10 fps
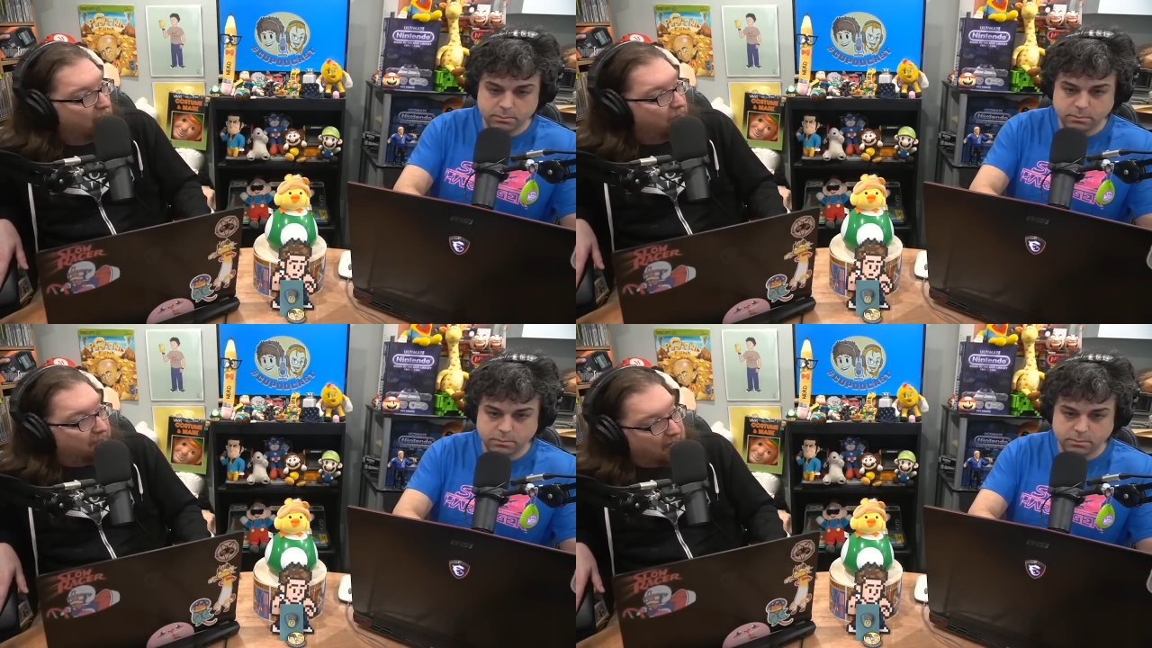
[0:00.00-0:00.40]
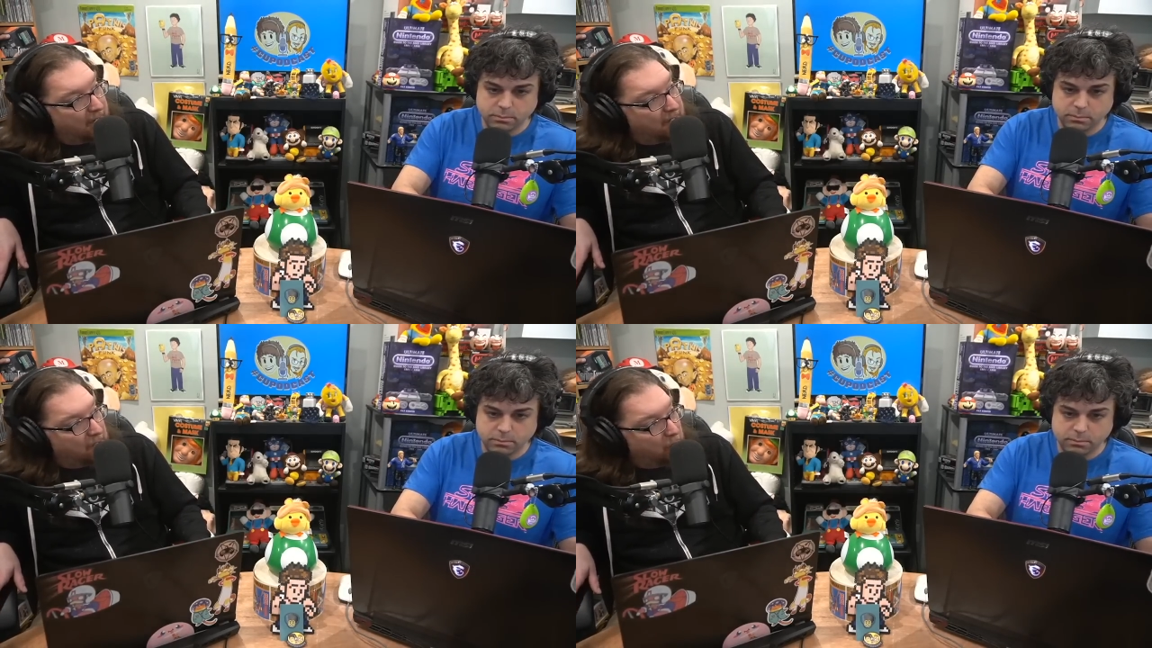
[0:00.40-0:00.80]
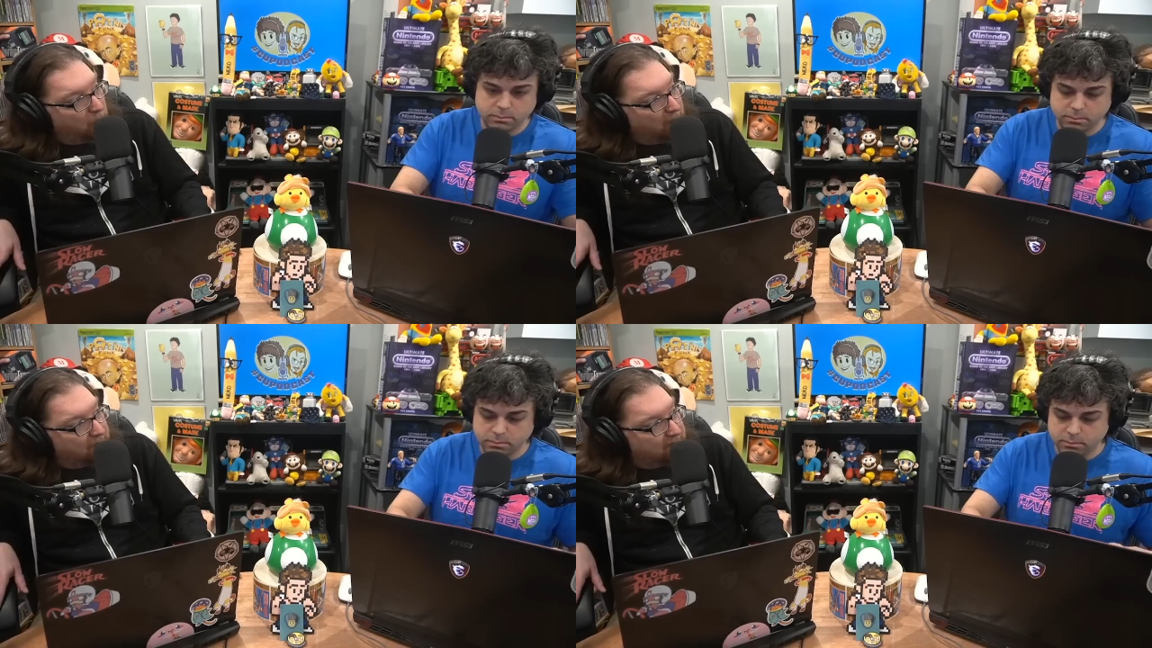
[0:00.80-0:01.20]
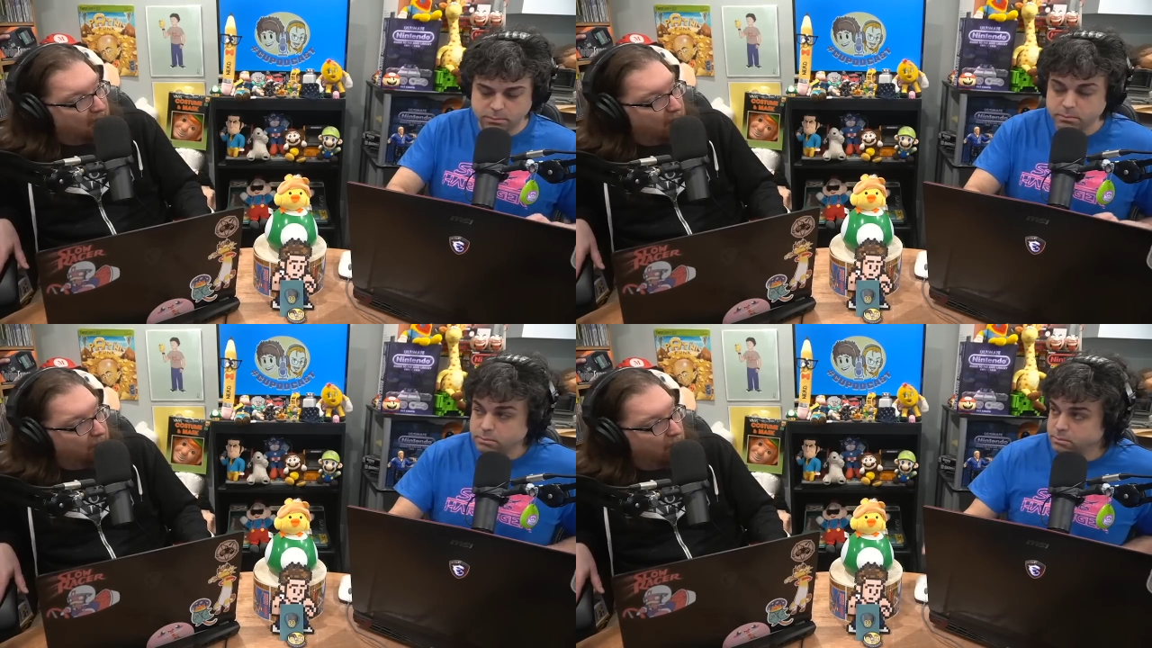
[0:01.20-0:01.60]
Speaker 1: The guy who was
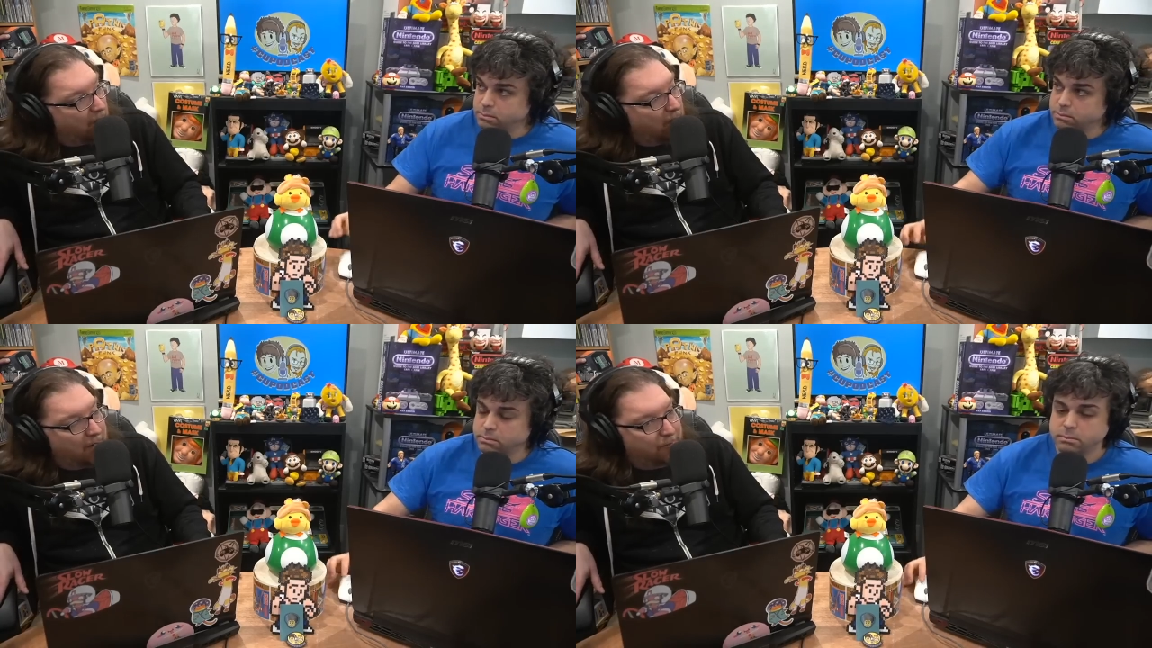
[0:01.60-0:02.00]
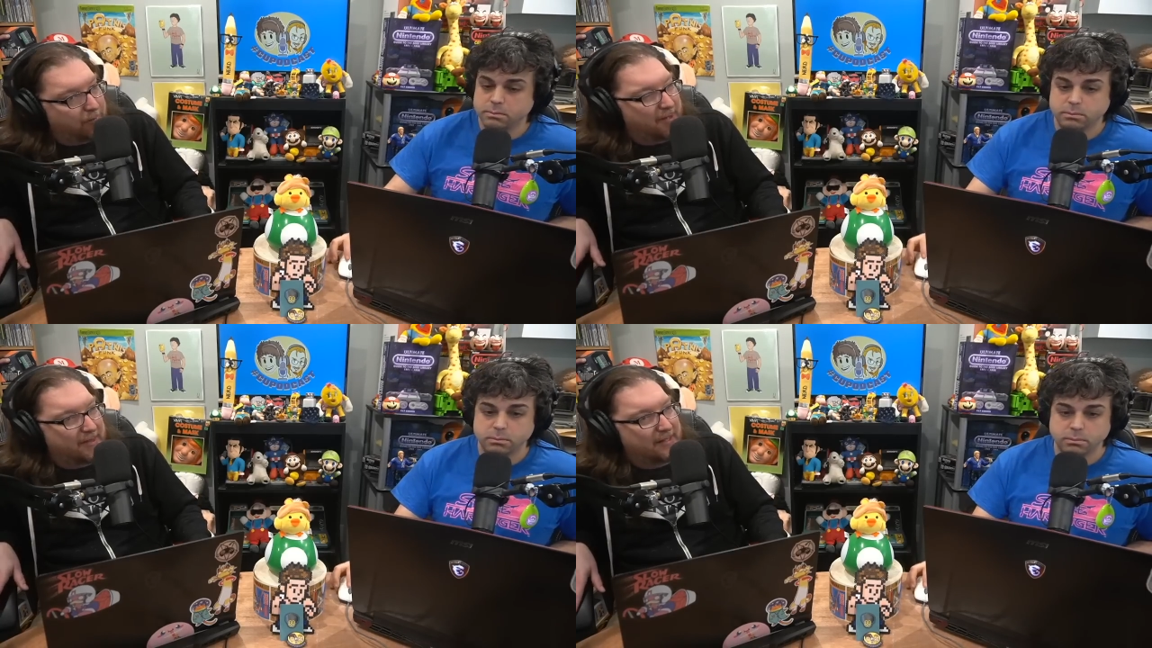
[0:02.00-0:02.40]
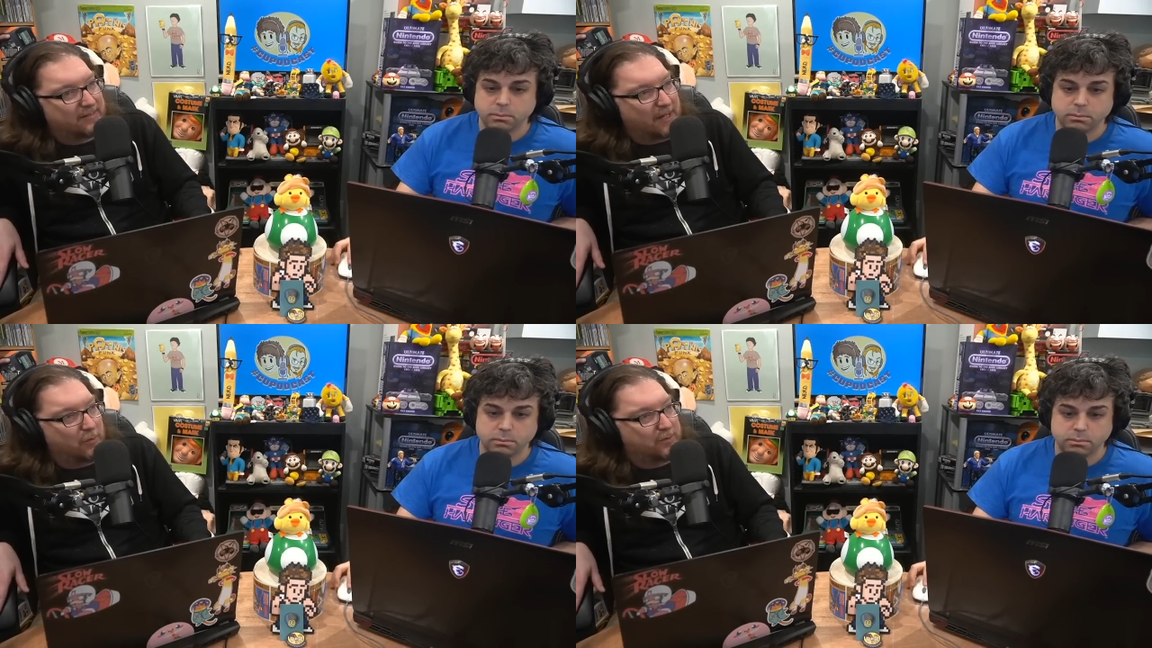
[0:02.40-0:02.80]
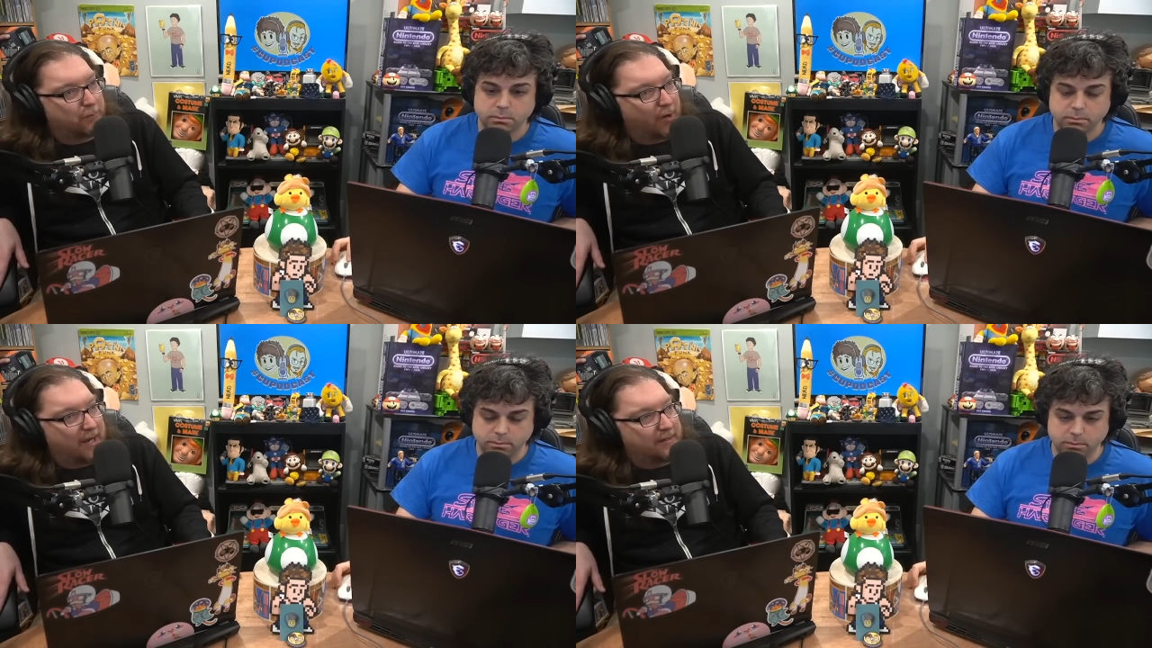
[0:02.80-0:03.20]
down the hall, I, think his name was
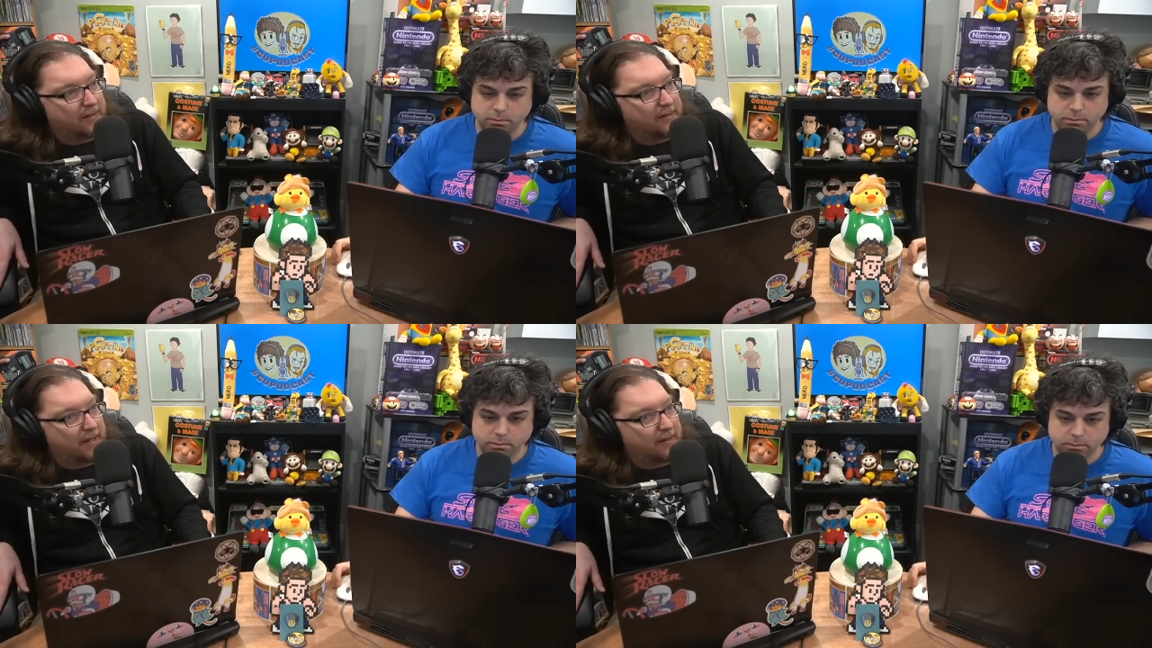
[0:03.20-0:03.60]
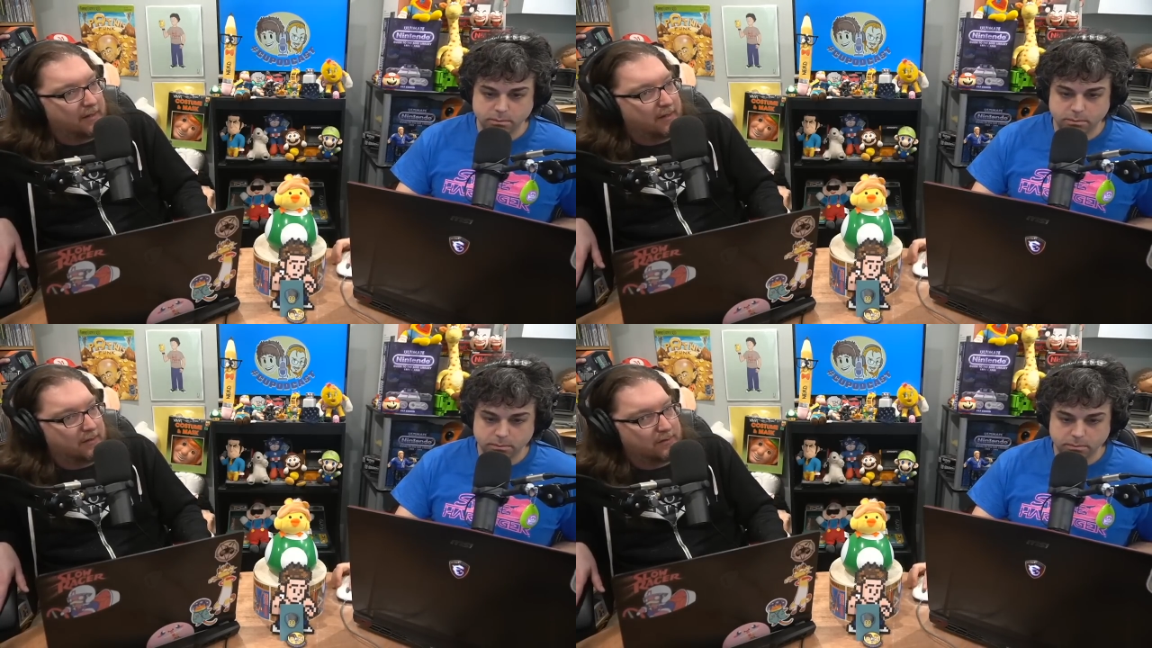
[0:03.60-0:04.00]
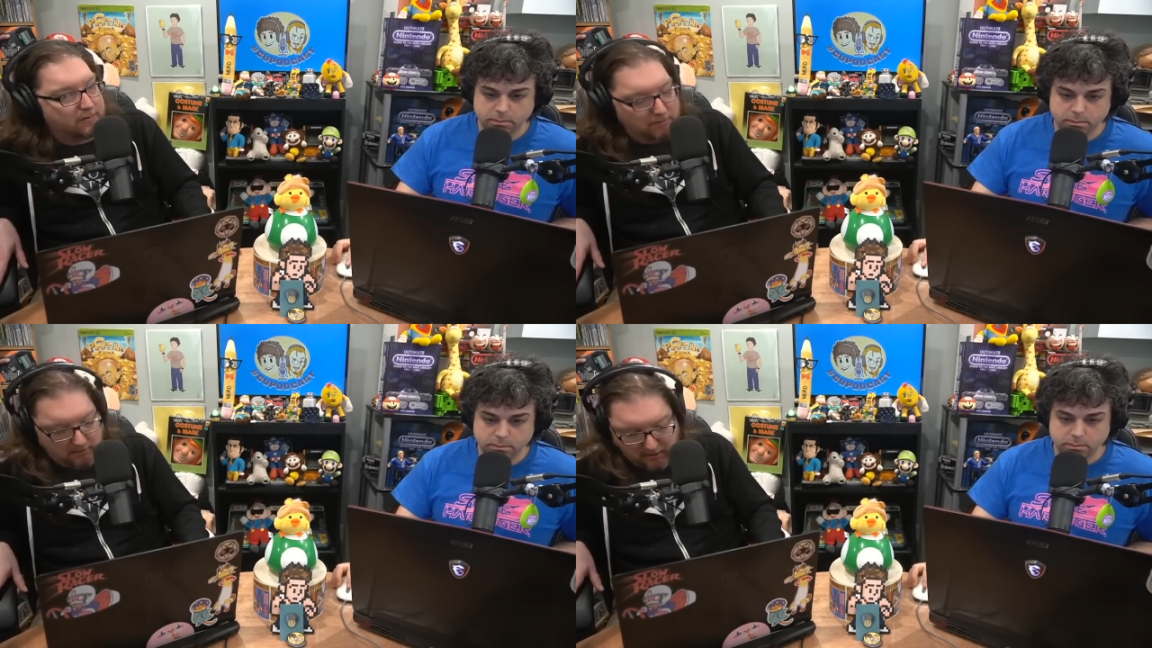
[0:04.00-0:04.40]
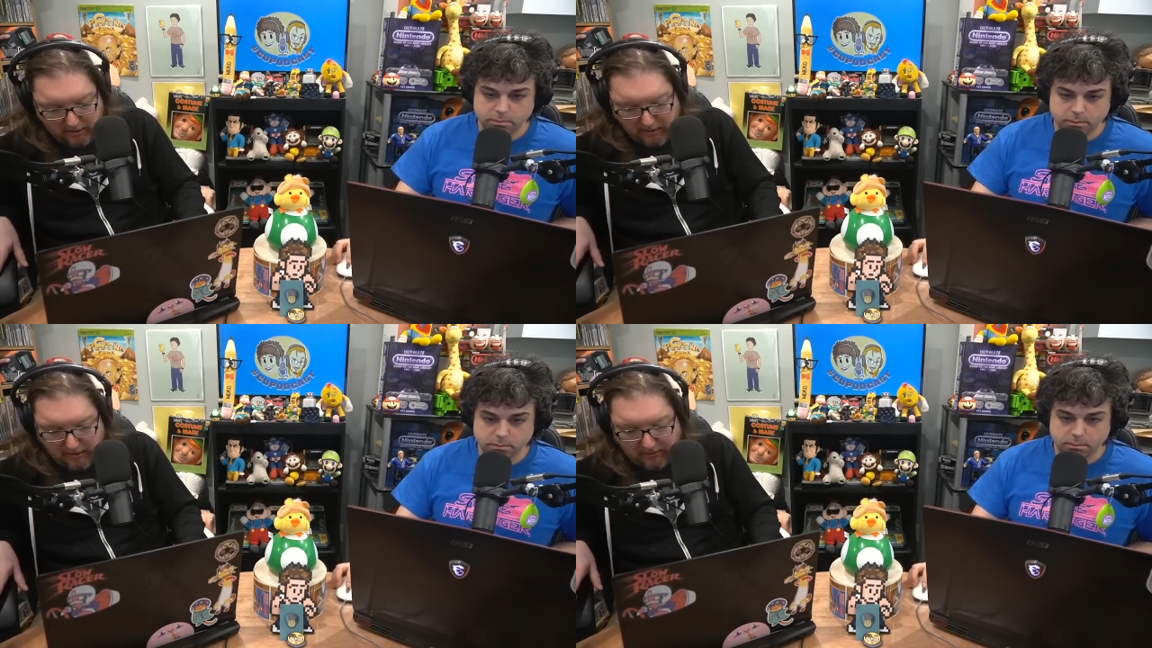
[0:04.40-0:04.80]
Brandon, and his
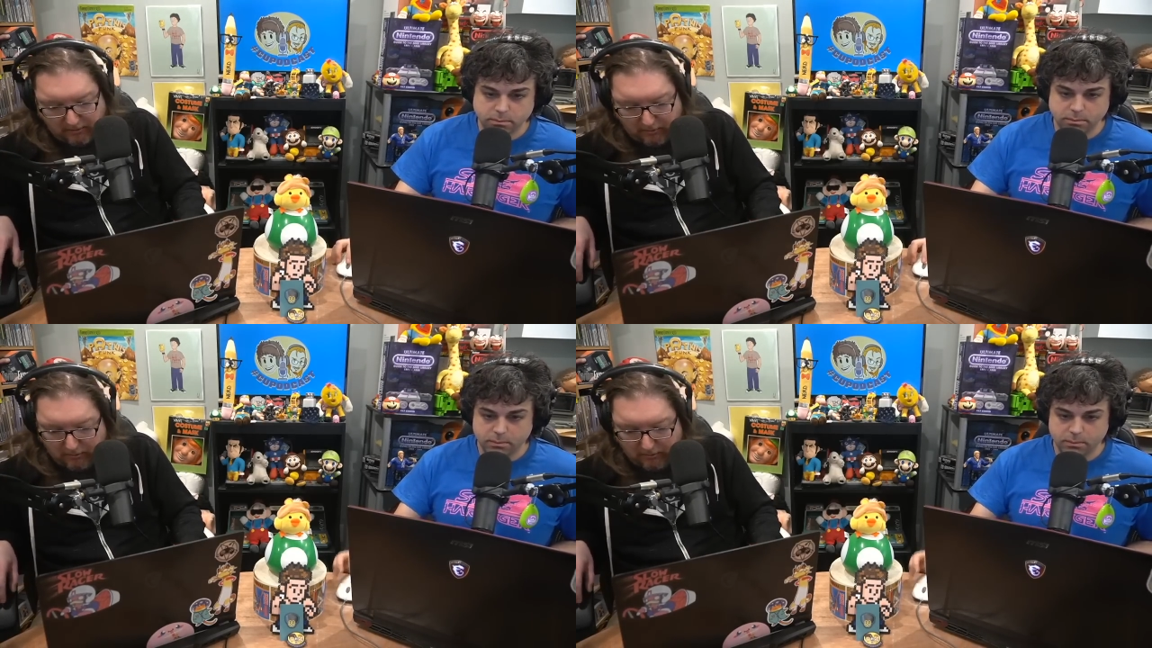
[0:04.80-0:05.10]
his